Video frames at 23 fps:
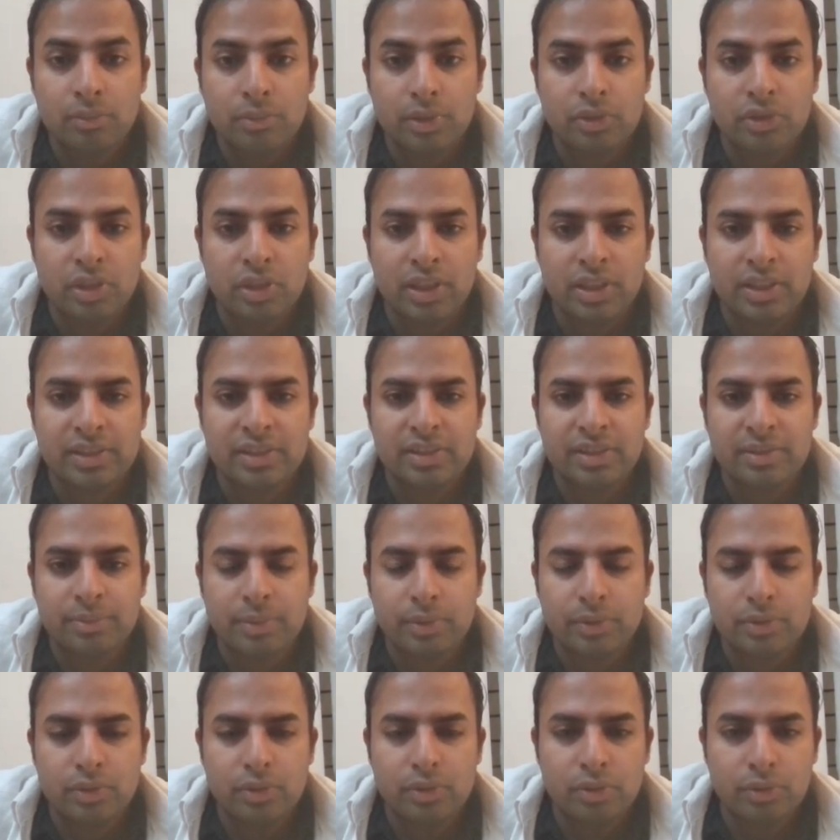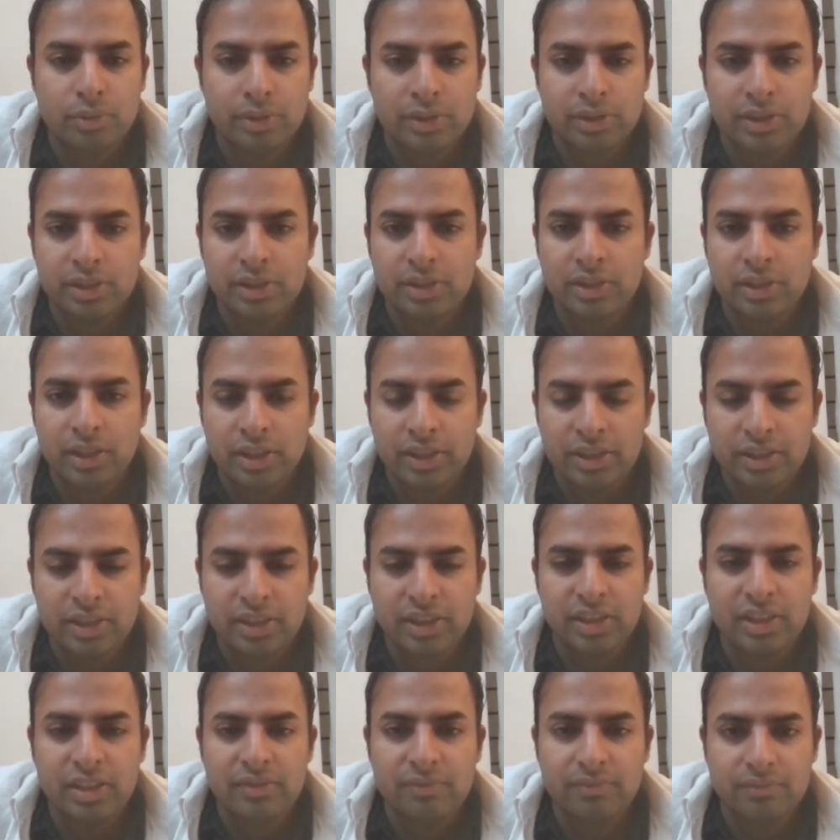which has about two hundred
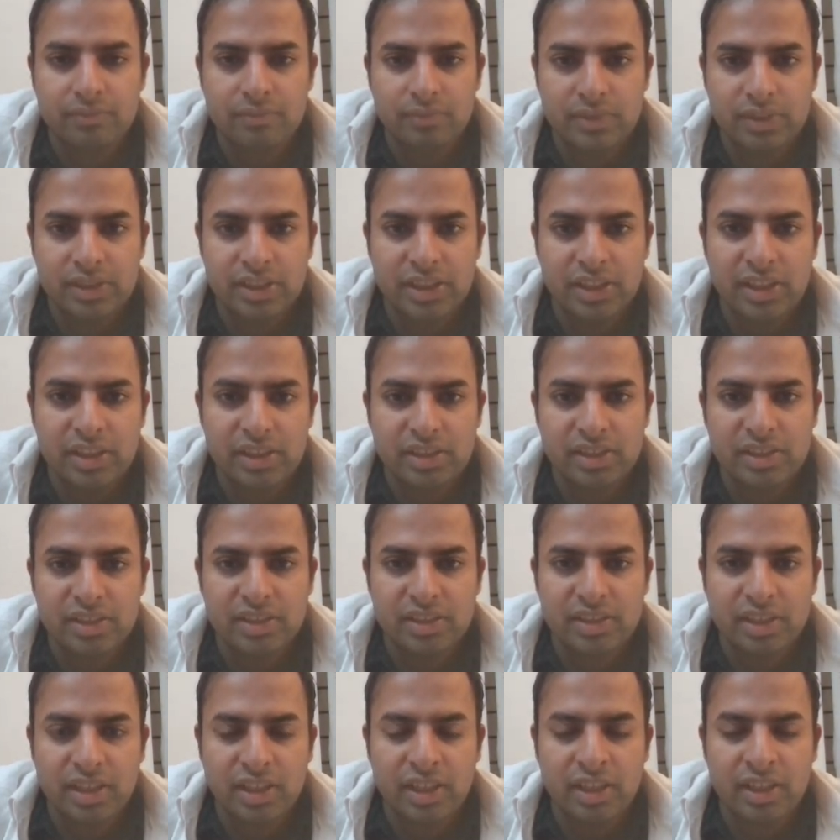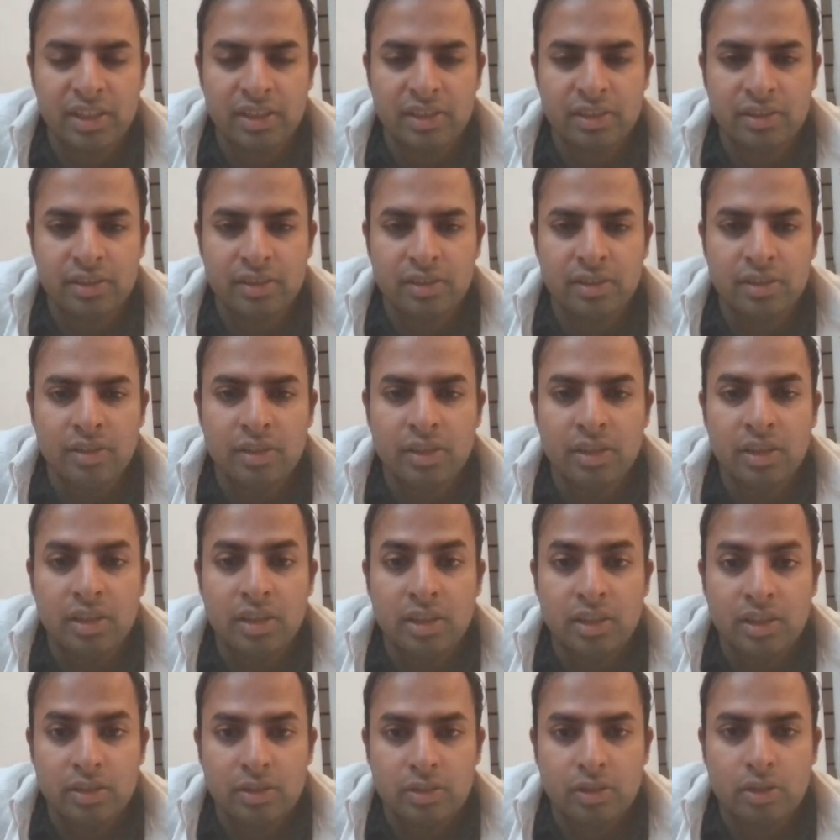ninety seats, and
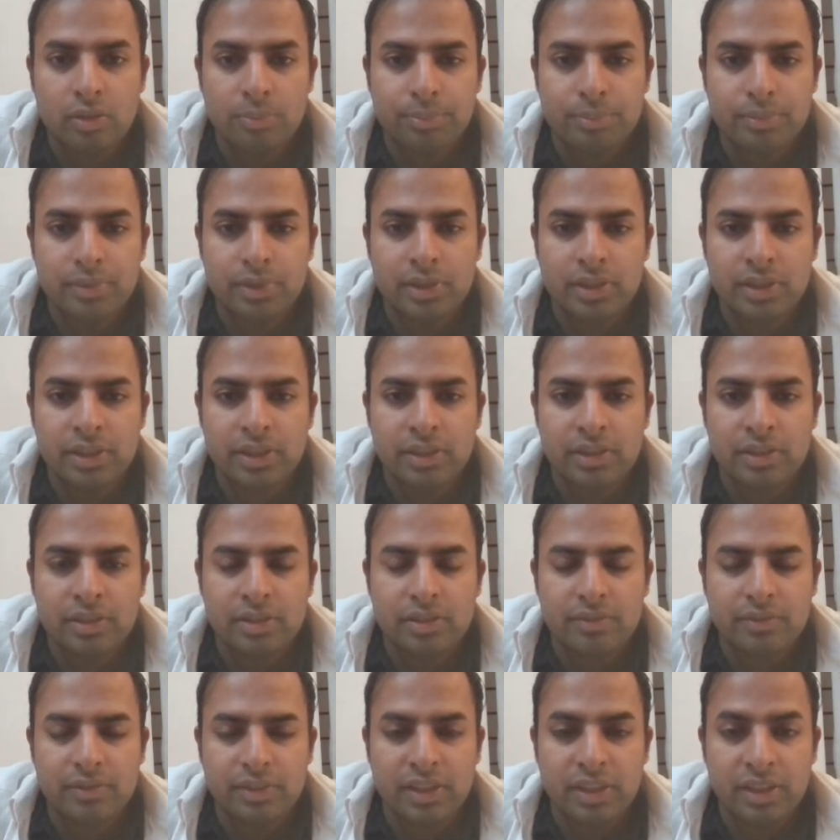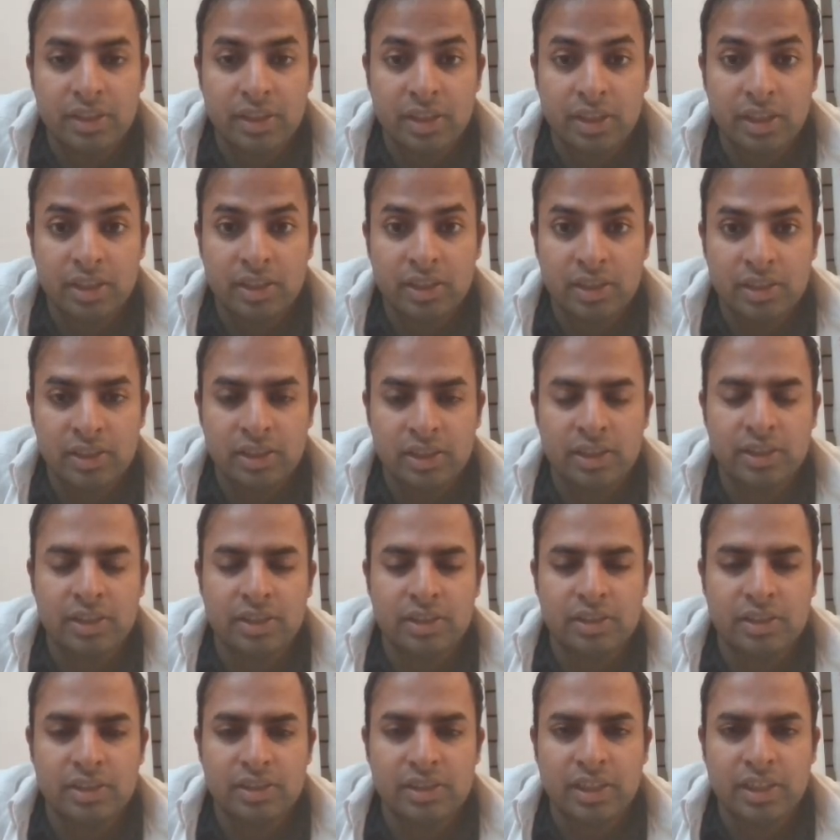the, the India
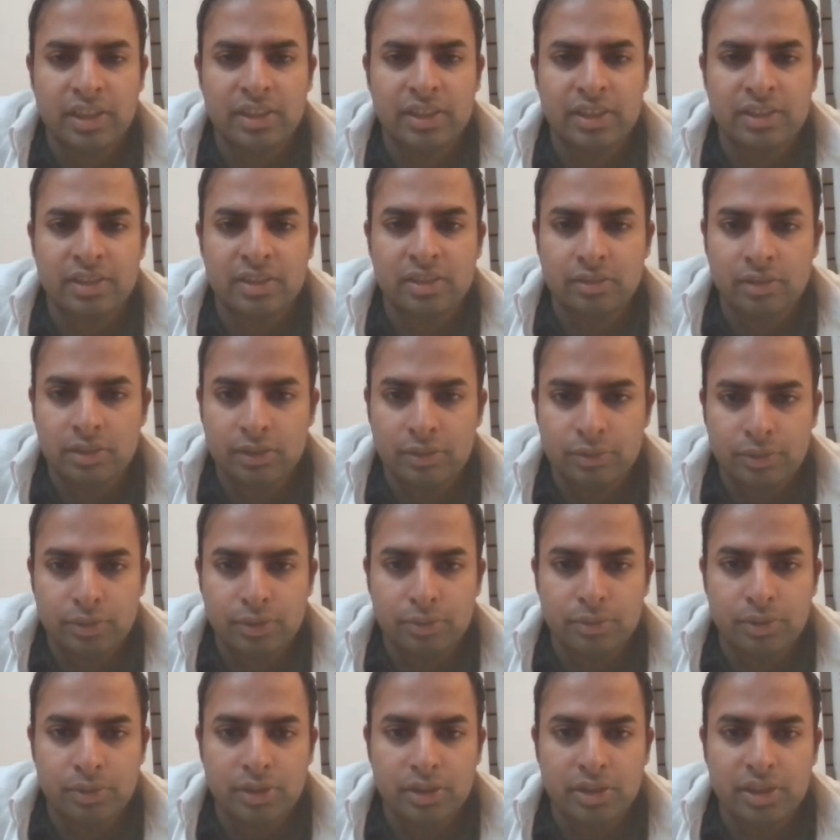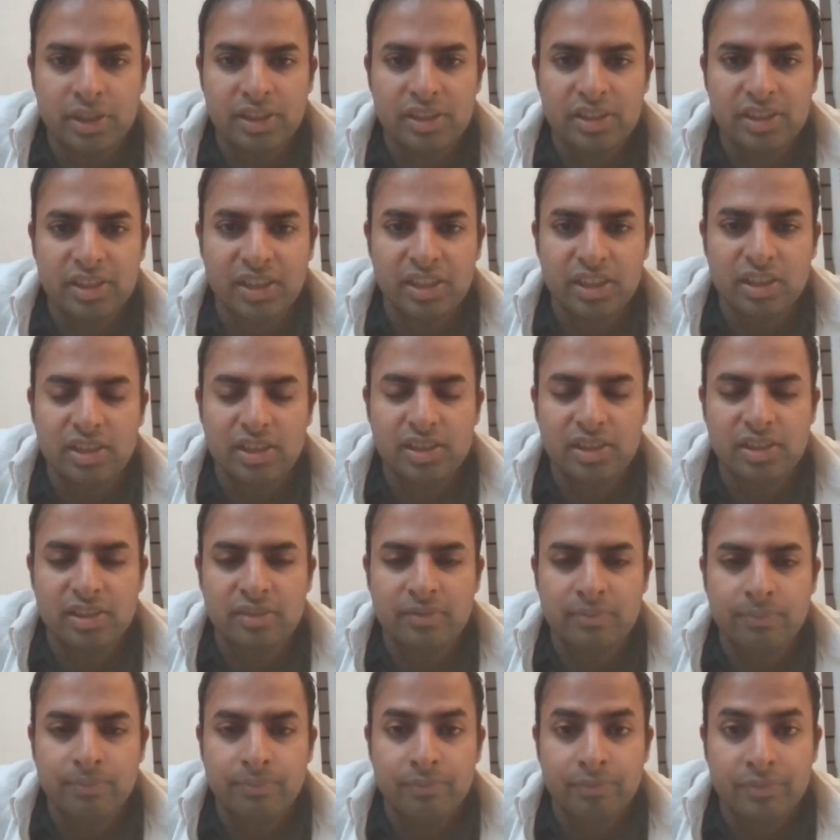alliance has around two hundred thirty
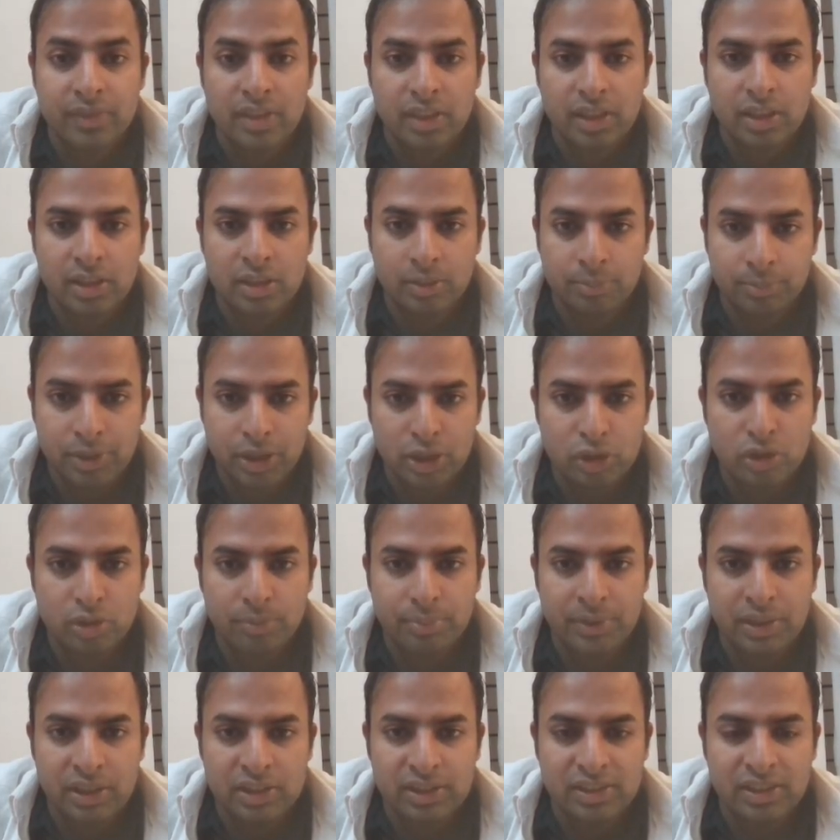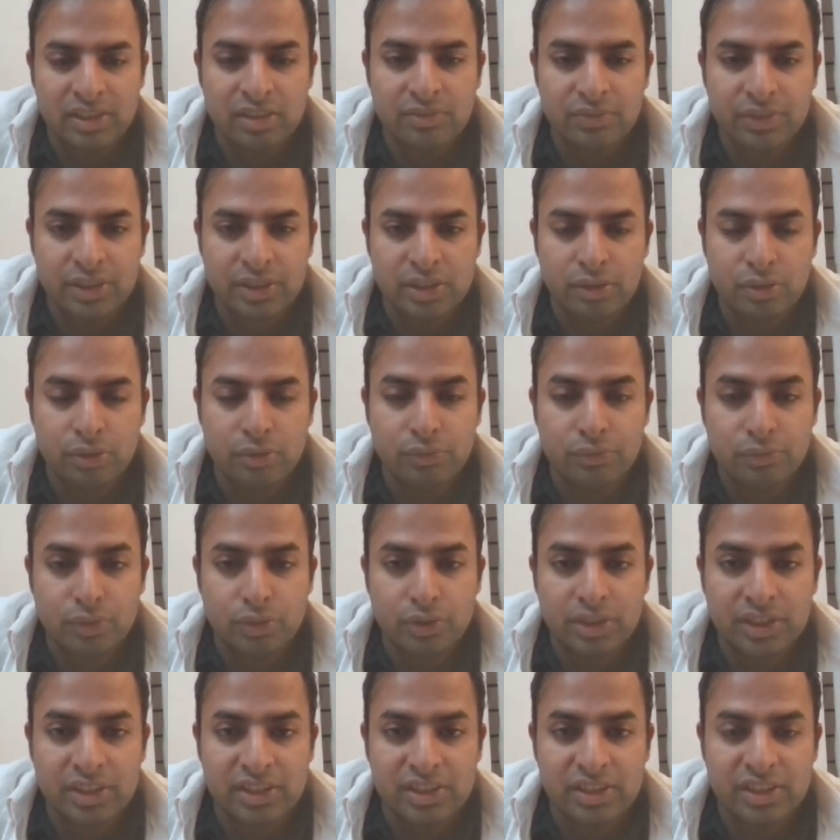seats, and the B J P itself has two hundred
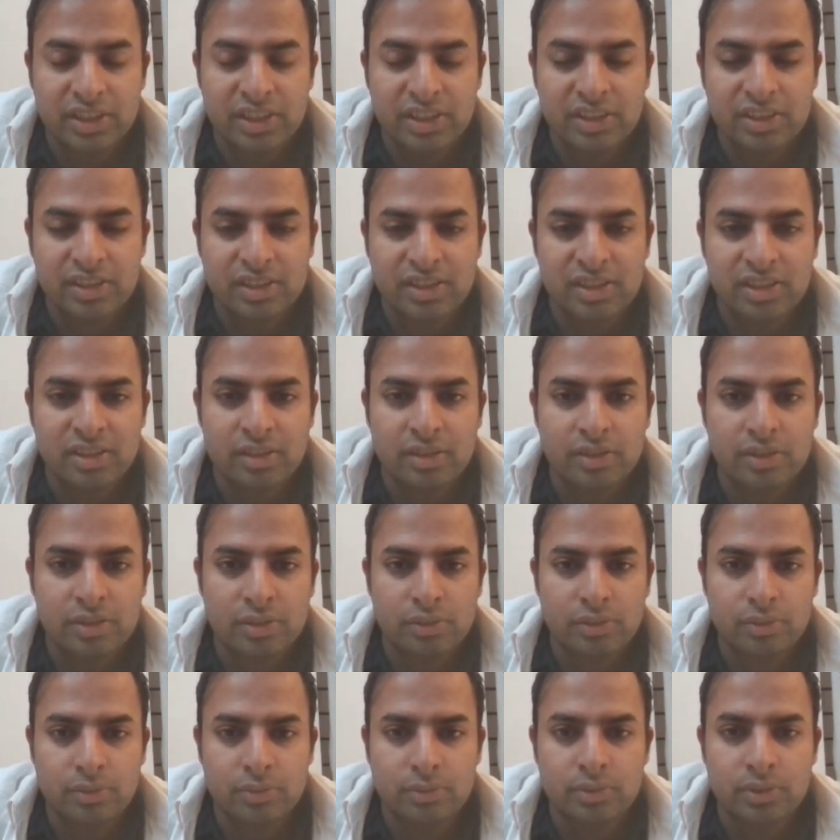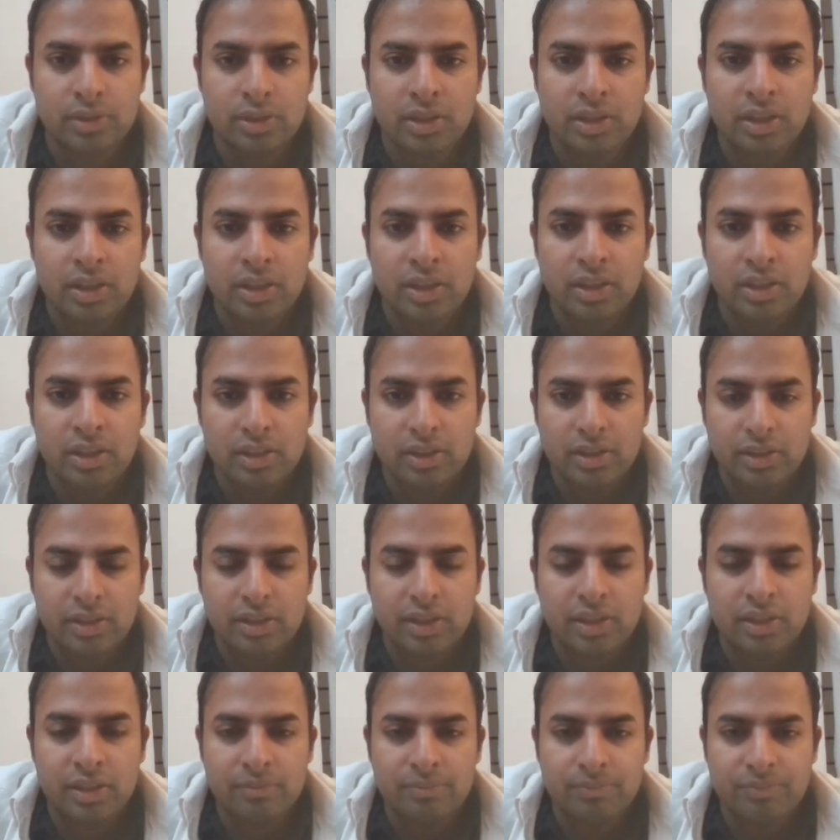forty seats. So
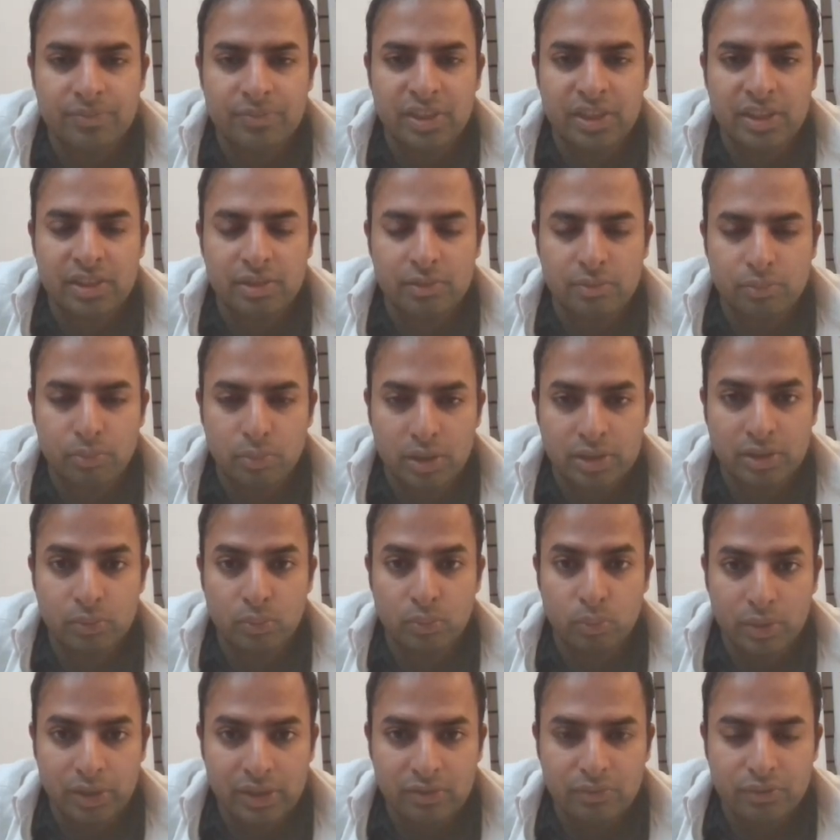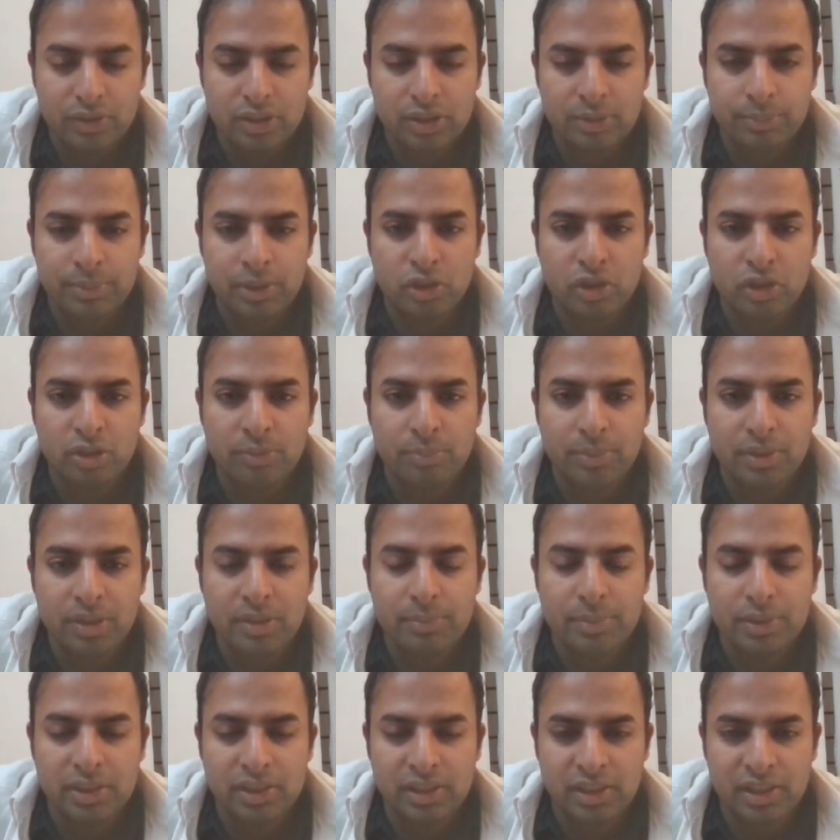yeah, this was a win for the B J P,
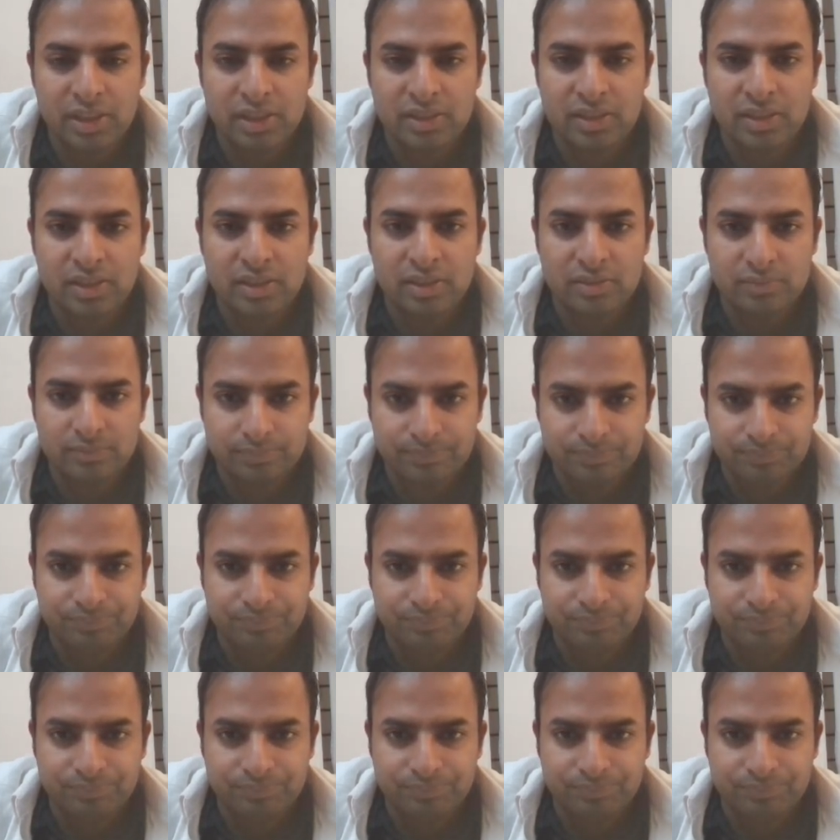but it is a